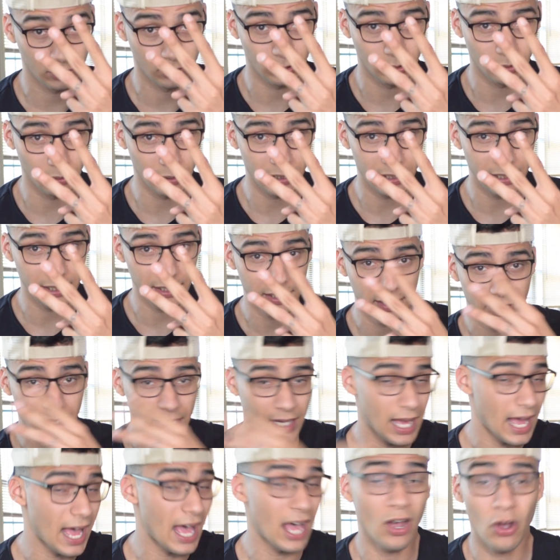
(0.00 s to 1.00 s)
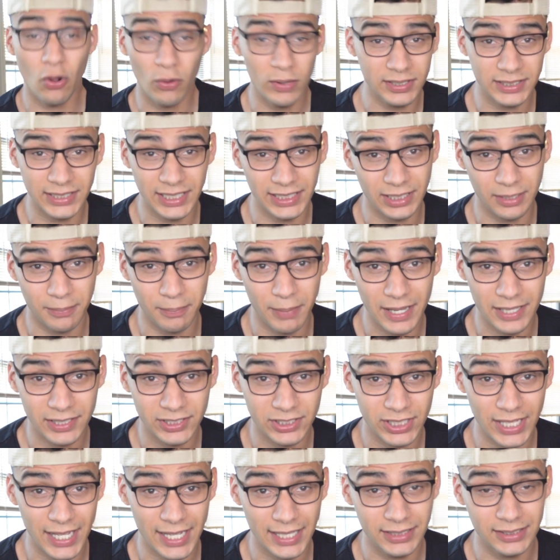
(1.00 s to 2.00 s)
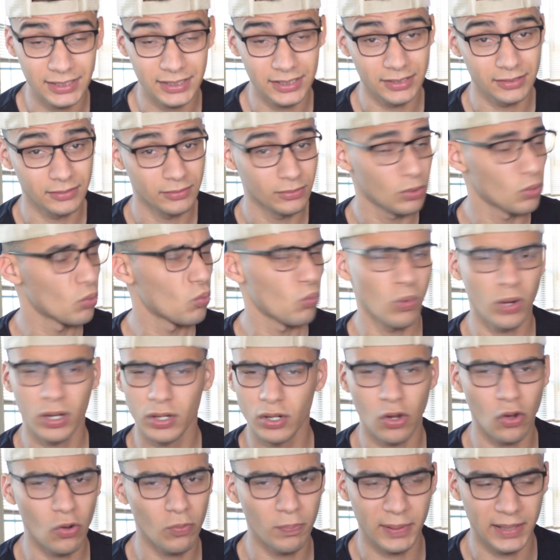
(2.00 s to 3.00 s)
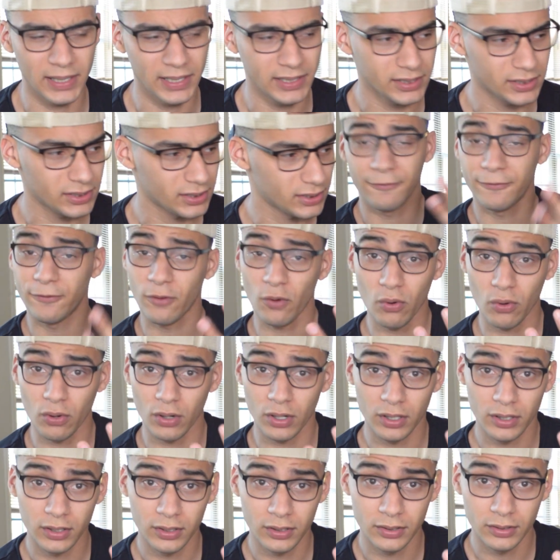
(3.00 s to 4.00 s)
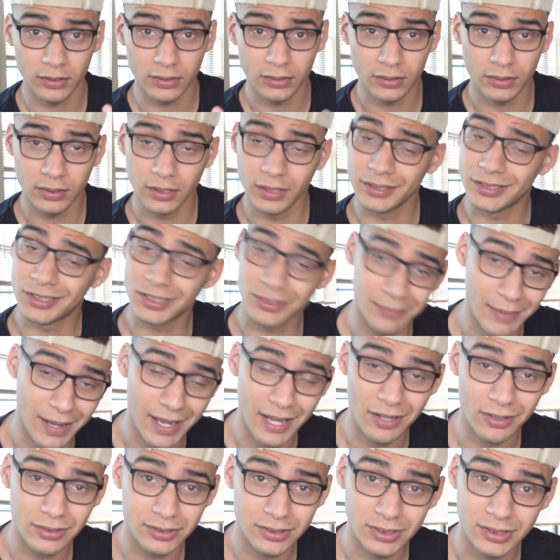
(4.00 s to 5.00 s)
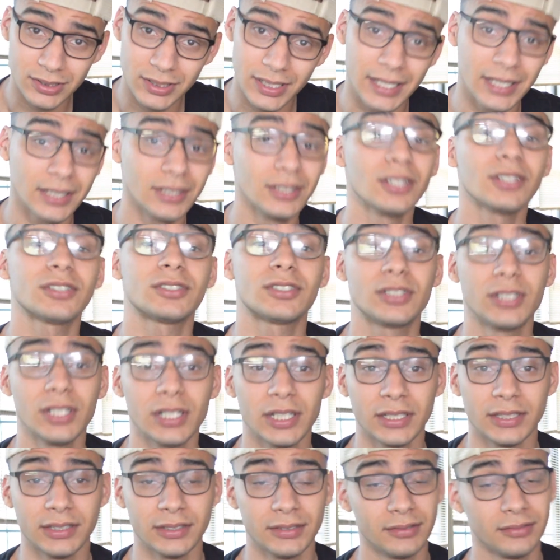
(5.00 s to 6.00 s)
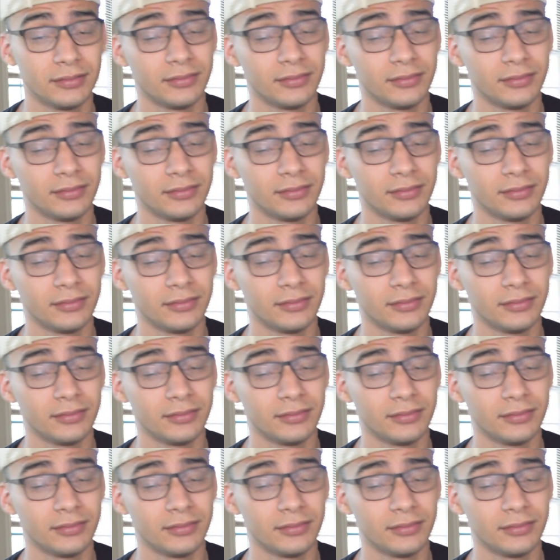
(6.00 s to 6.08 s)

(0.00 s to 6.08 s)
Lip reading: Three, I always get the best sheds, one whole piece. Four, it smells and looks good.